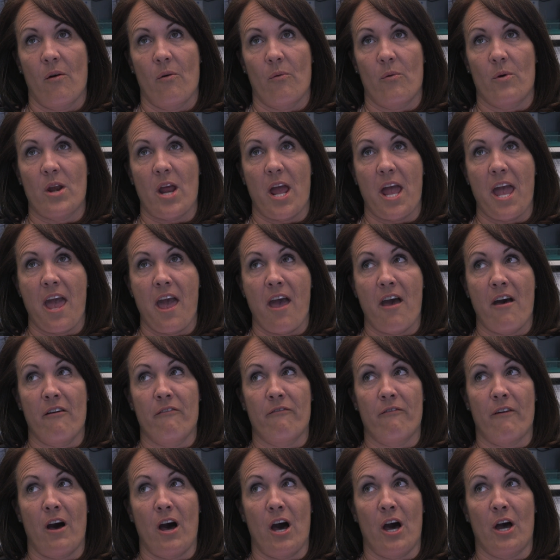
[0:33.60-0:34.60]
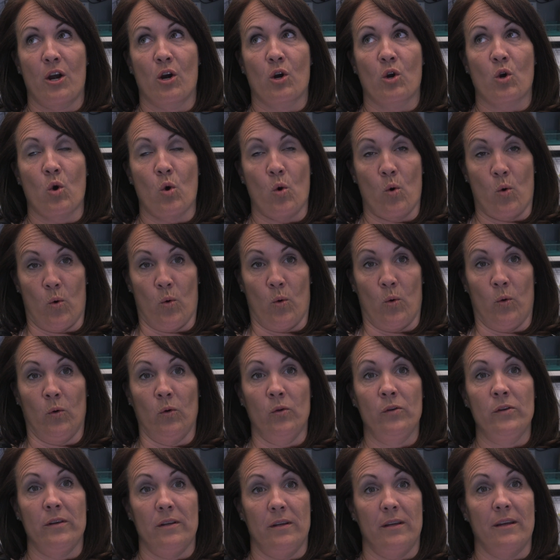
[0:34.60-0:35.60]
When I have hot or
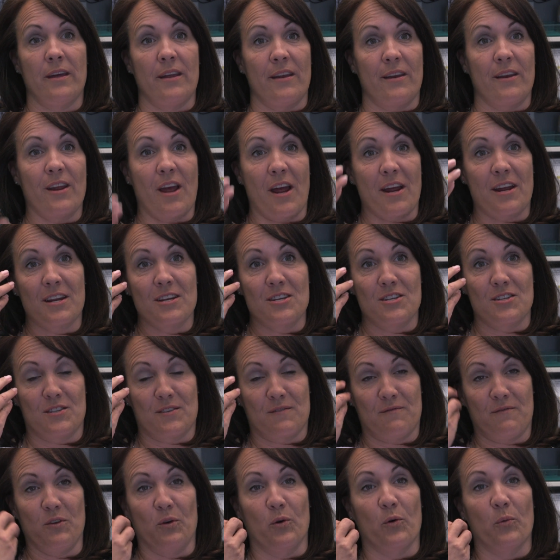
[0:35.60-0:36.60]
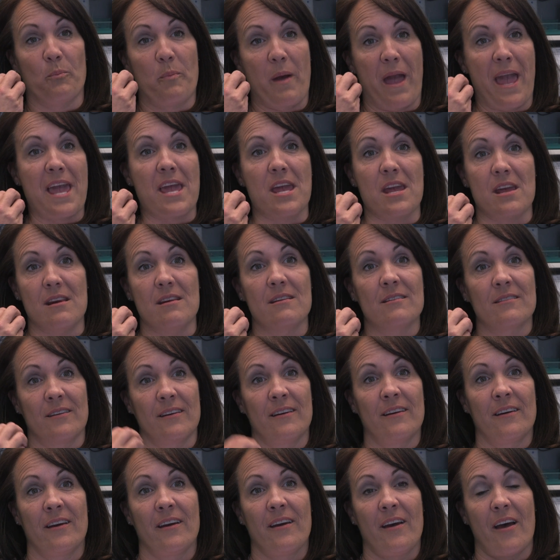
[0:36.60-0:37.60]
cold, it, I can just feel pain
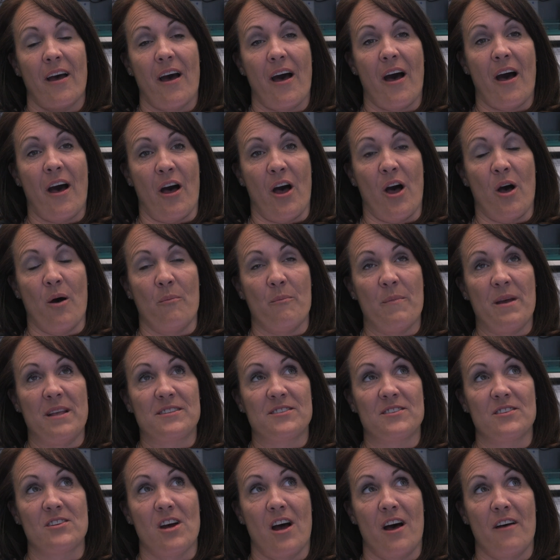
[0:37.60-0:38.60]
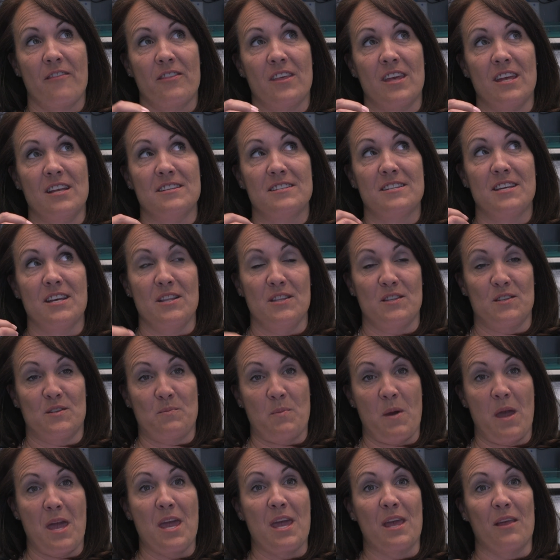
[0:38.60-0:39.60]
yeah. Um, it's not the intense
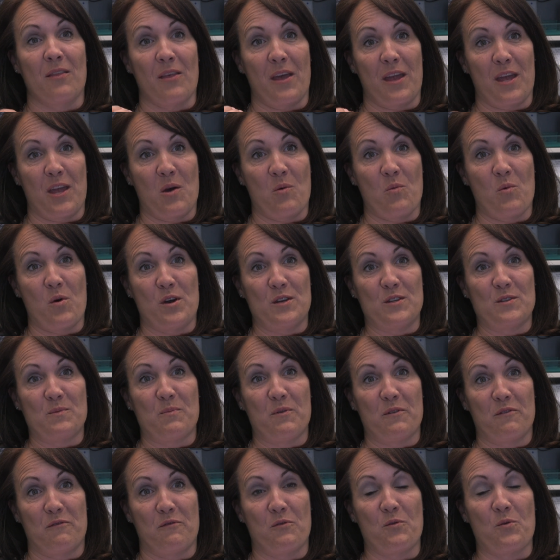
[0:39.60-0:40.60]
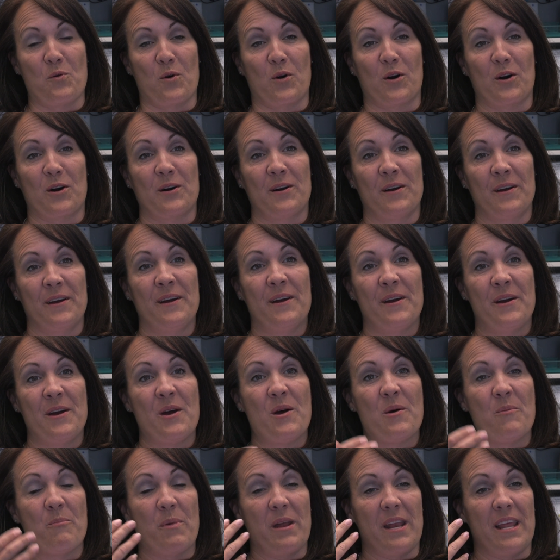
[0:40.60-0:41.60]
pain like it was before.
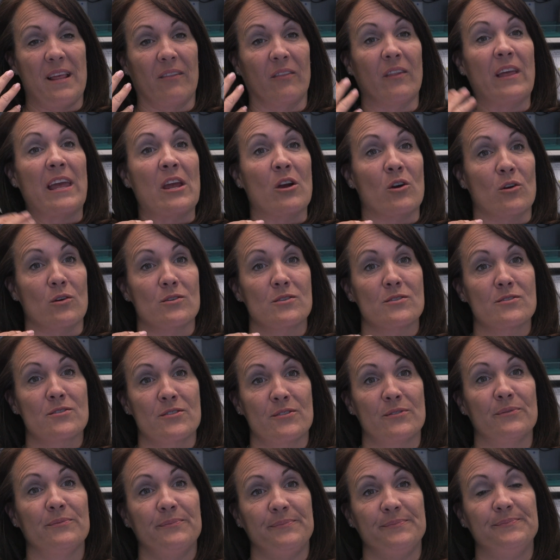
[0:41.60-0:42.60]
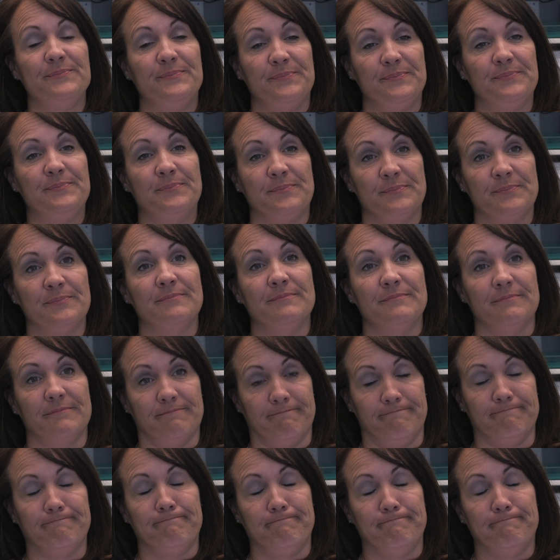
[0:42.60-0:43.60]
Sure. But it lingers. It does
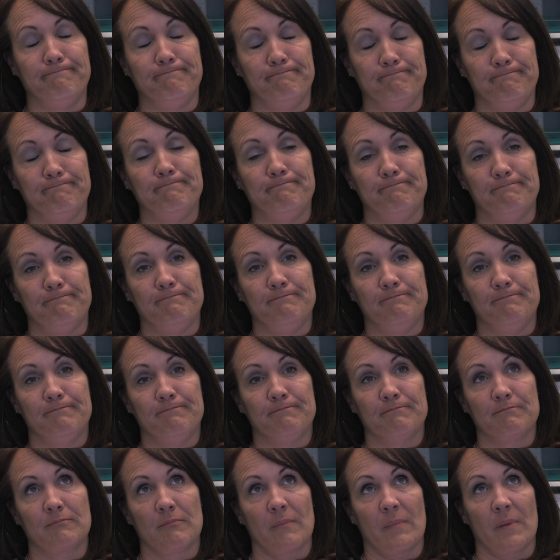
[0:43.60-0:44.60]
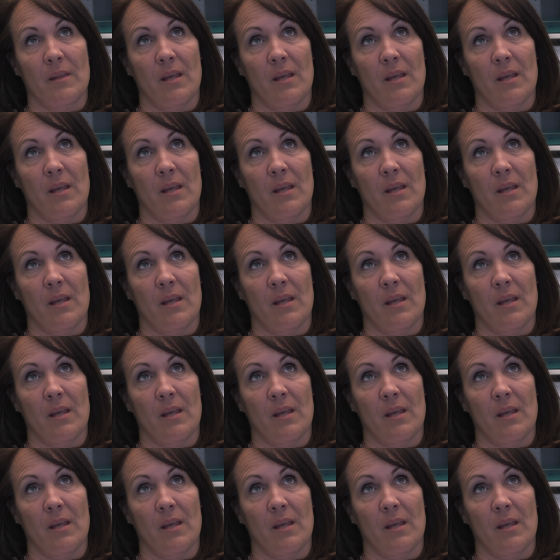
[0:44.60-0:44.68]
linger. Mm-hmm. How long?